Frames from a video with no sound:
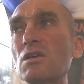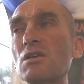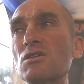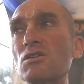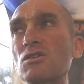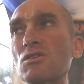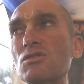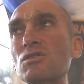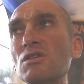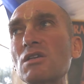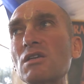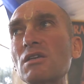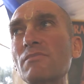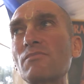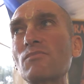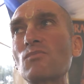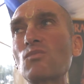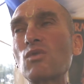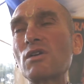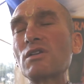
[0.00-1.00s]
you see,
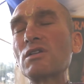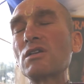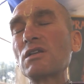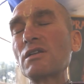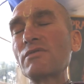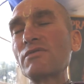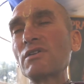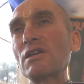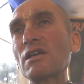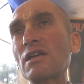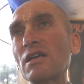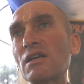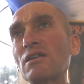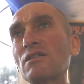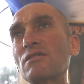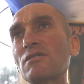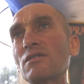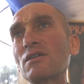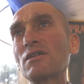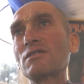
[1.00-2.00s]
when you're living
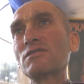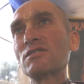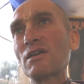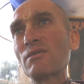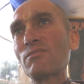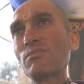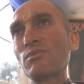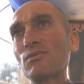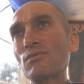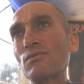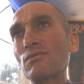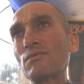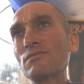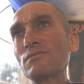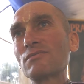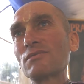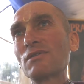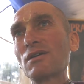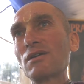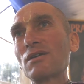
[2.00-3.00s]
in a temple
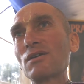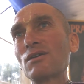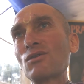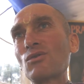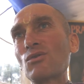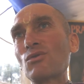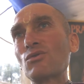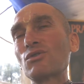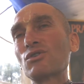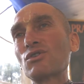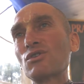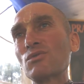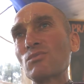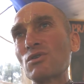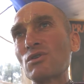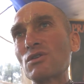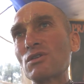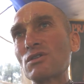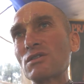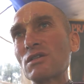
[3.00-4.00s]
or a
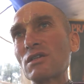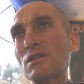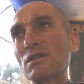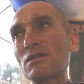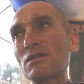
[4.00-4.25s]
community,